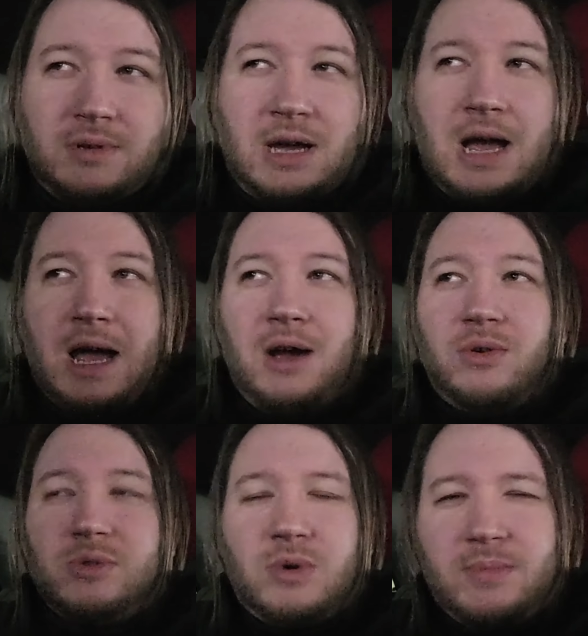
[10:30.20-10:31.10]
I
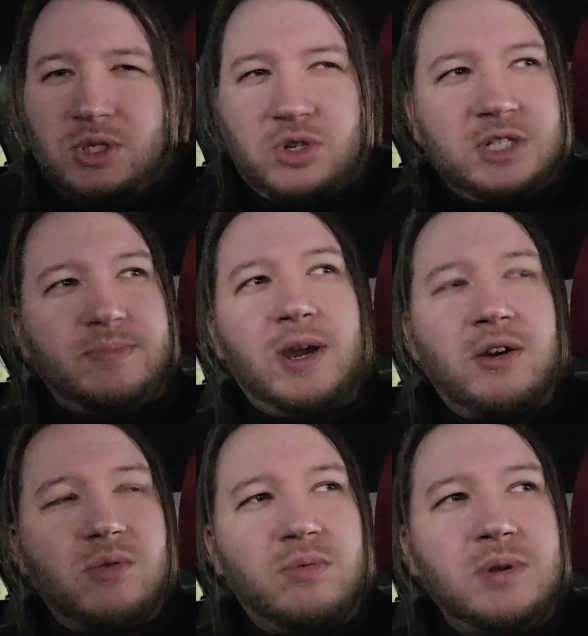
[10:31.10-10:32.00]
always want to be
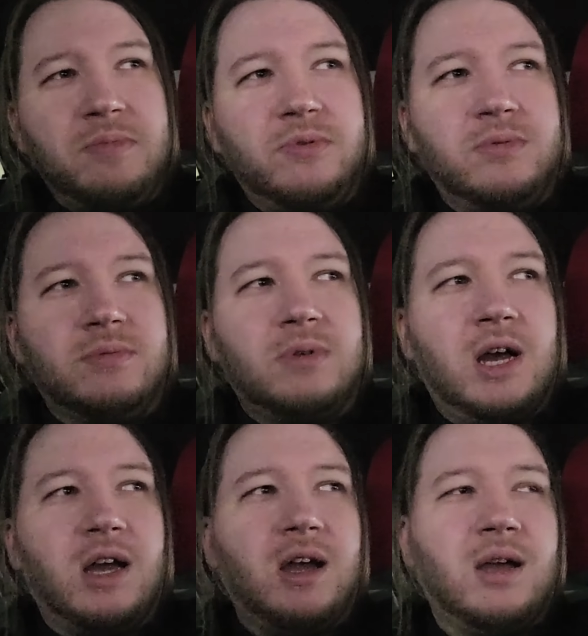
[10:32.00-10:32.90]
transparent with people.
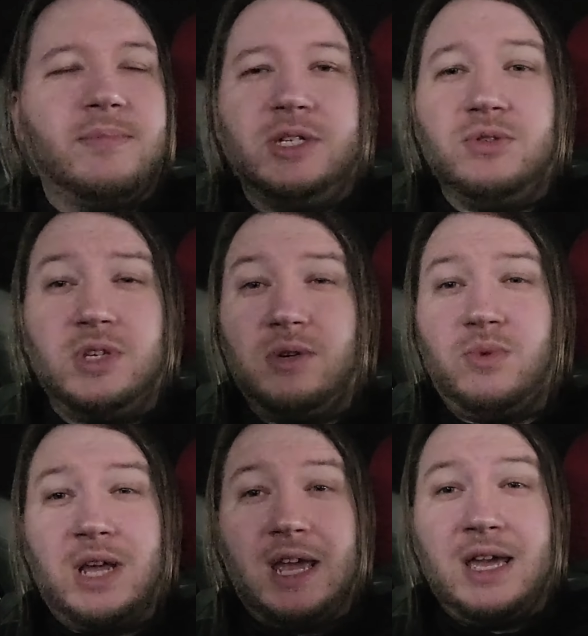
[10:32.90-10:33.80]
I mean, you get
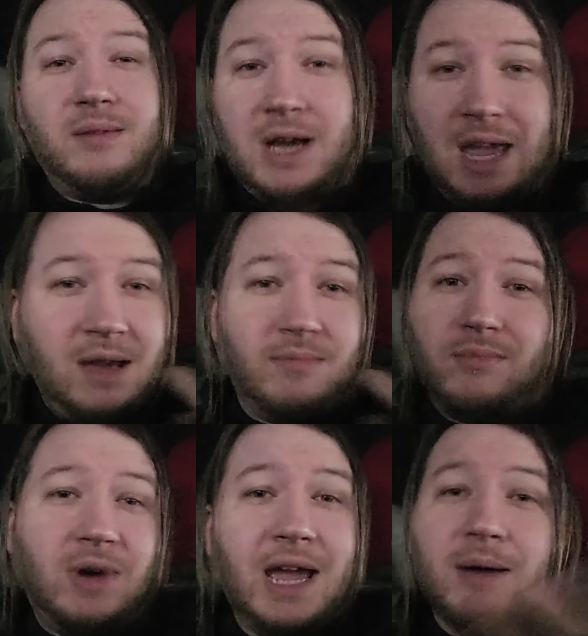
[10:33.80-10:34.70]
what I am. I
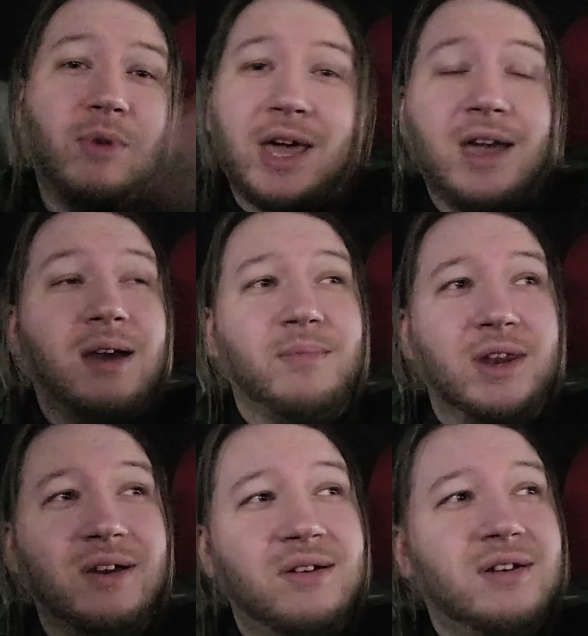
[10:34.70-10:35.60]
am what I am, you
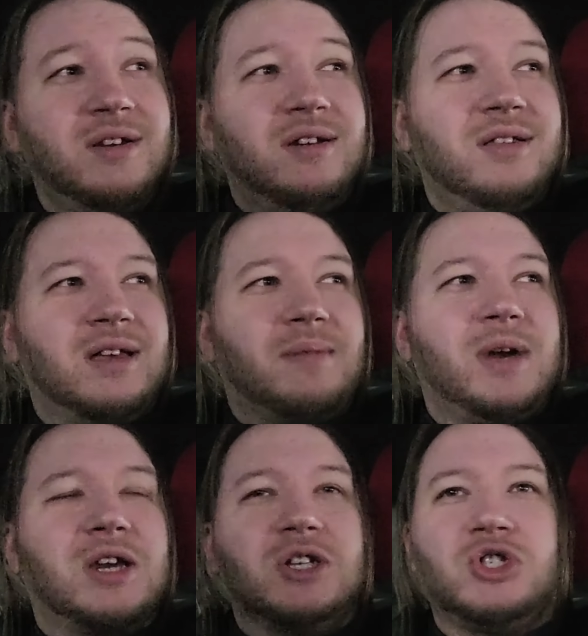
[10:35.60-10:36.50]
know? Like, I'm
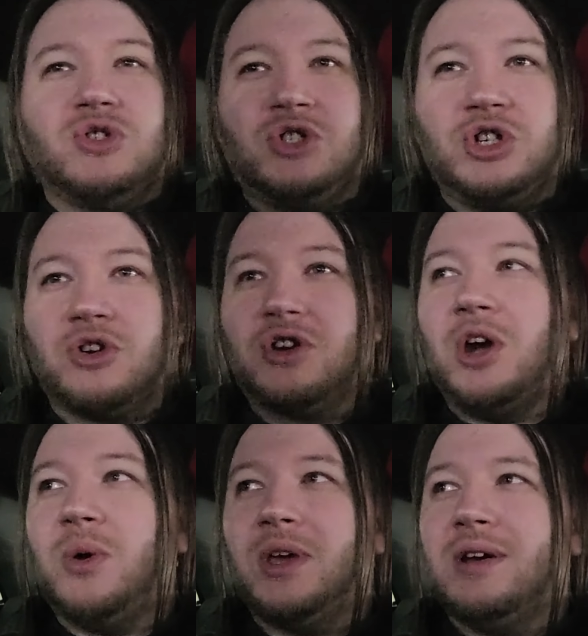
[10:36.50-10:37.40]
not going to
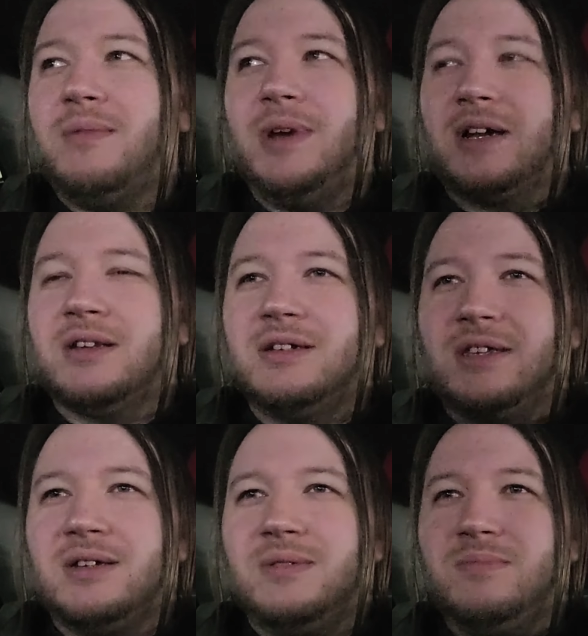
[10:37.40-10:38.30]
sugarcoat it. I'm not going to, you
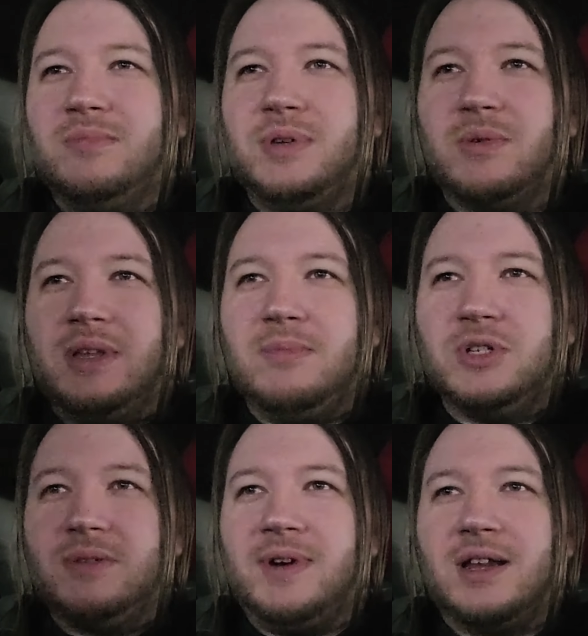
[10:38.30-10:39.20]
know, beat around the
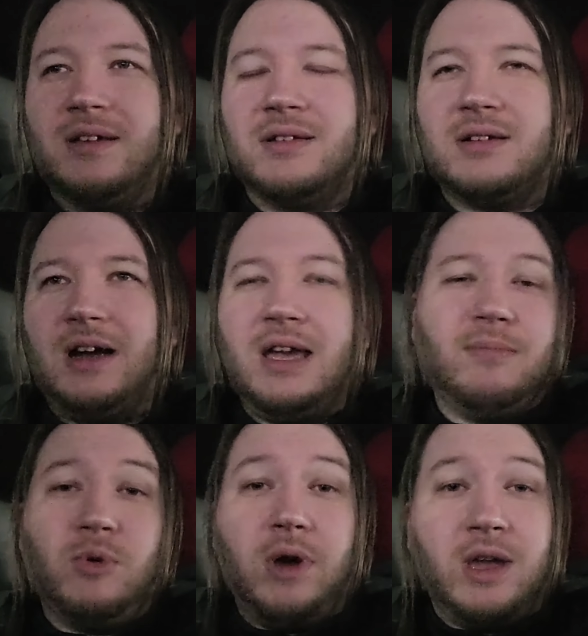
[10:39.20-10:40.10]
bush about it. I am
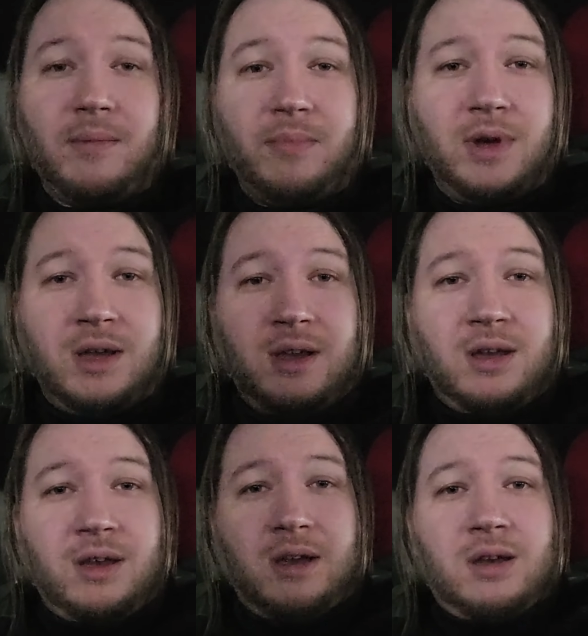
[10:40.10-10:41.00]
who I am.
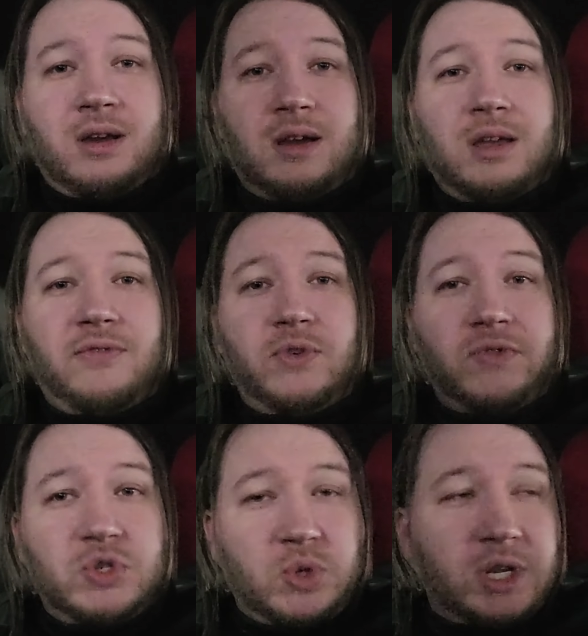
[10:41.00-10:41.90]
If you've
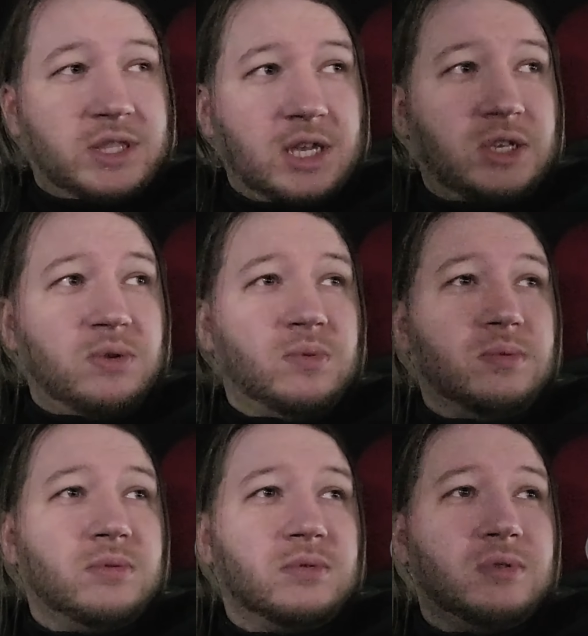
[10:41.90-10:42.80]
enjoyed it, thank you.
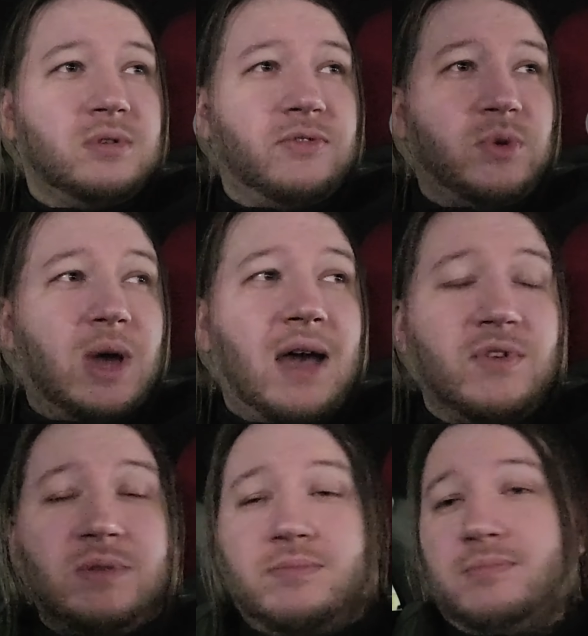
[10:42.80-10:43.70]
If you haven't,